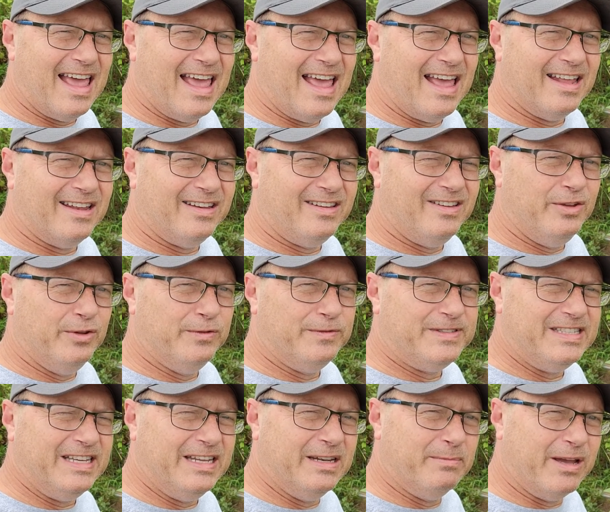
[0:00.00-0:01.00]
and you've
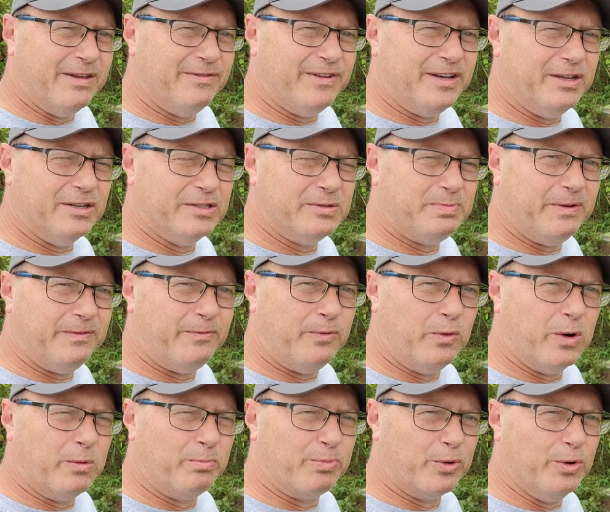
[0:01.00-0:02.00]
seen in my videos
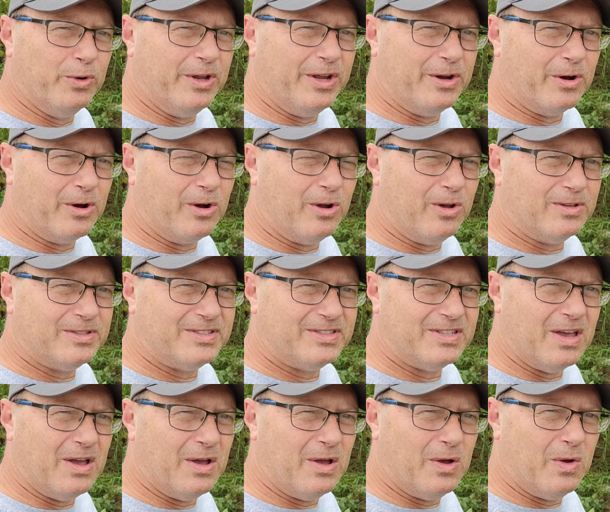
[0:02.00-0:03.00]
before Broody Girl.
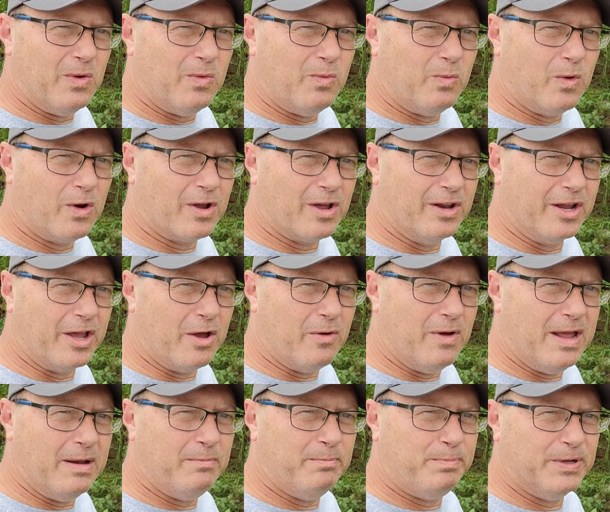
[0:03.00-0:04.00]
So we're going to
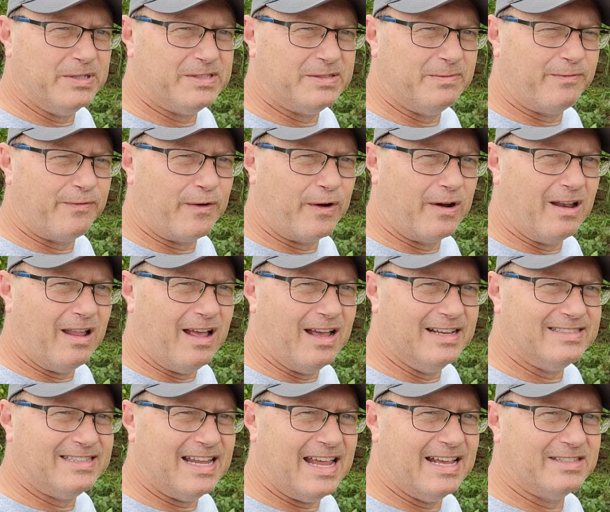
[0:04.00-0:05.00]
go ahead and put some
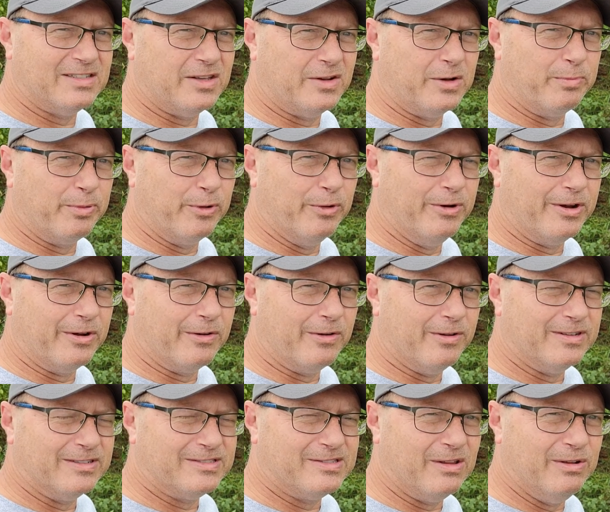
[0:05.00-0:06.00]
fertilized eggs under Broody
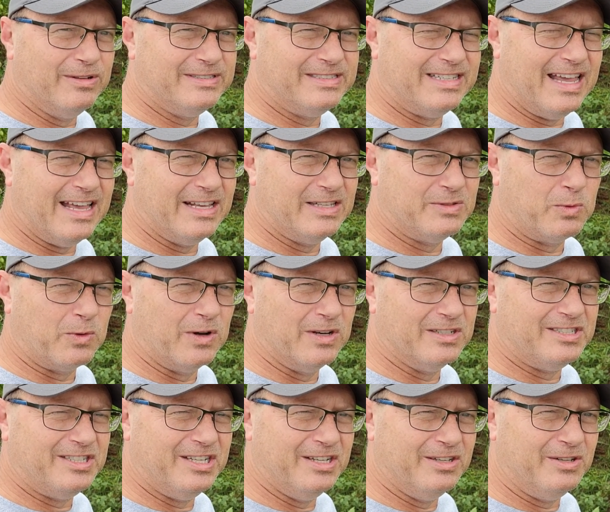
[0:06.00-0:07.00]
Girl, and as long as the eggs
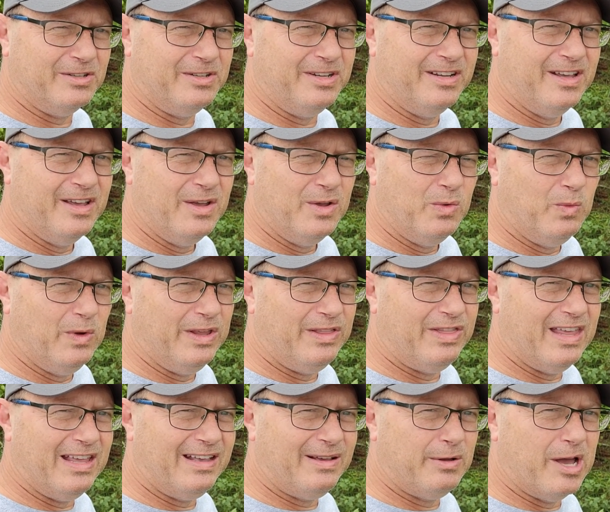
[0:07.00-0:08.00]
weren't chilled, we
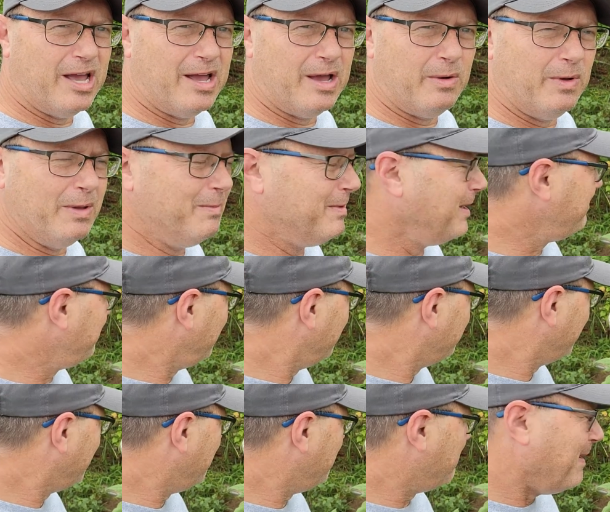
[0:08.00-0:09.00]
think uh, we might be
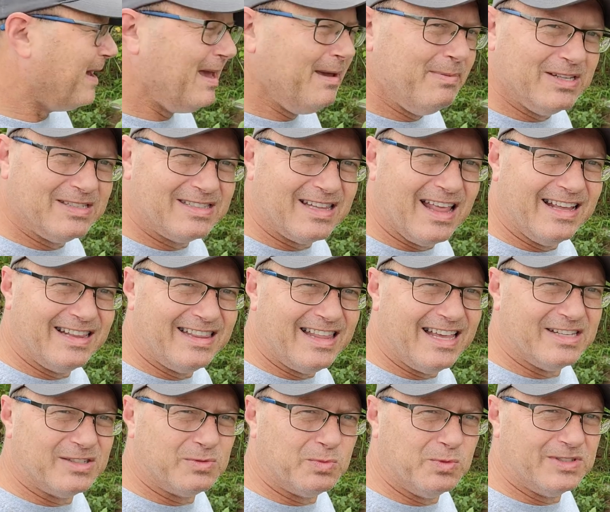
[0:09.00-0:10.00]
able to get babies like
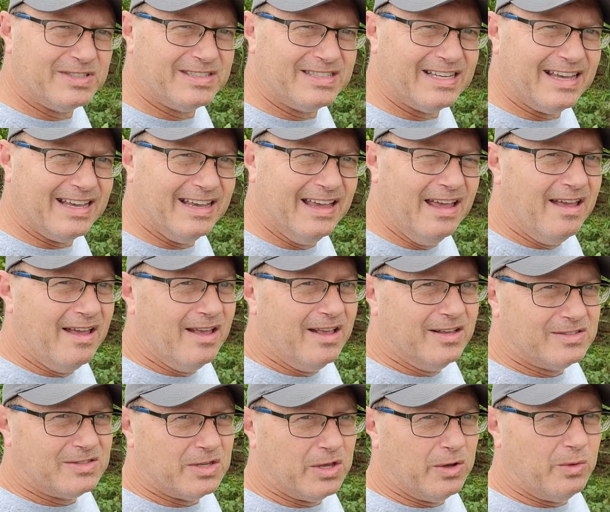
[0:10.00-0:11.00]
this. We'll see.
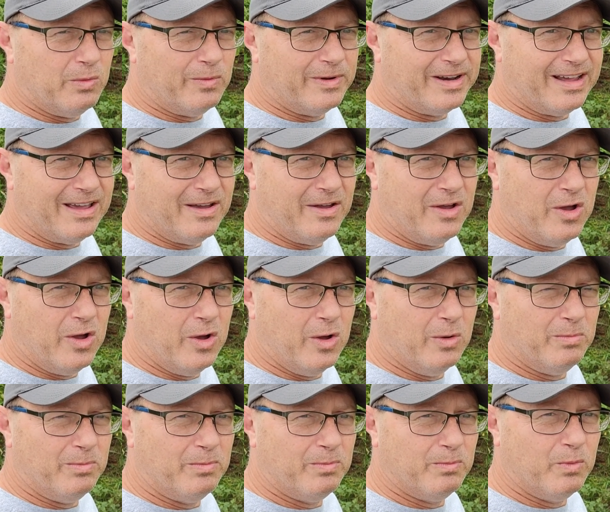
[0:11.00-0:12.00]
So when I get
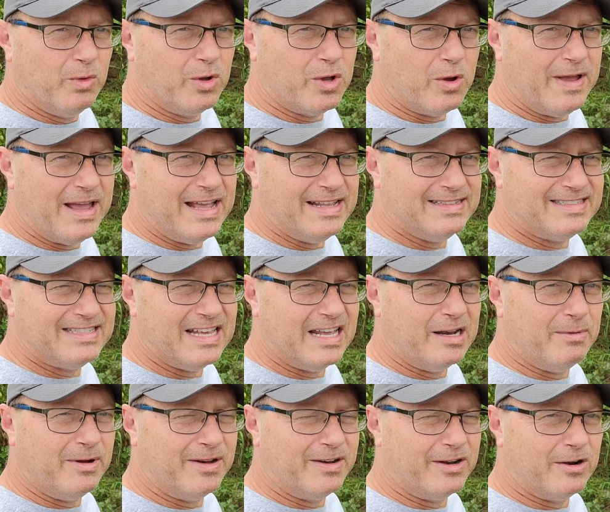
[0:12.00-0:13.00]
home, we'll go ahead and
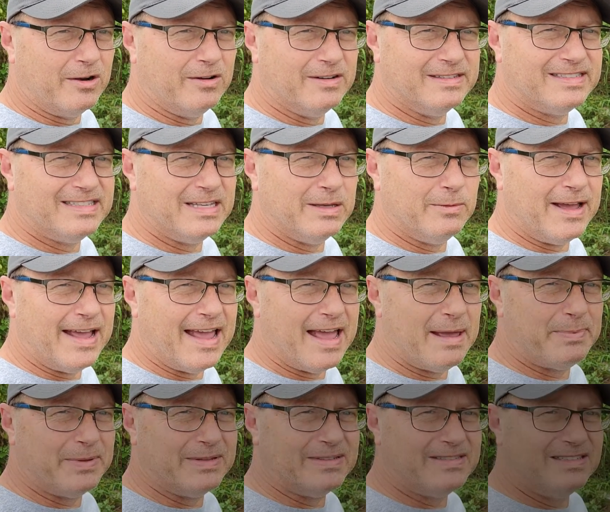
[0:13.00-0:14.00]
set them under her and see what
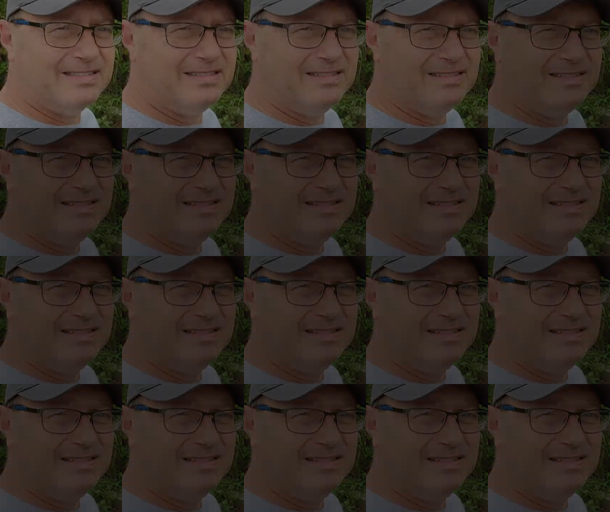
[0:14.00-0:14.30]
happens.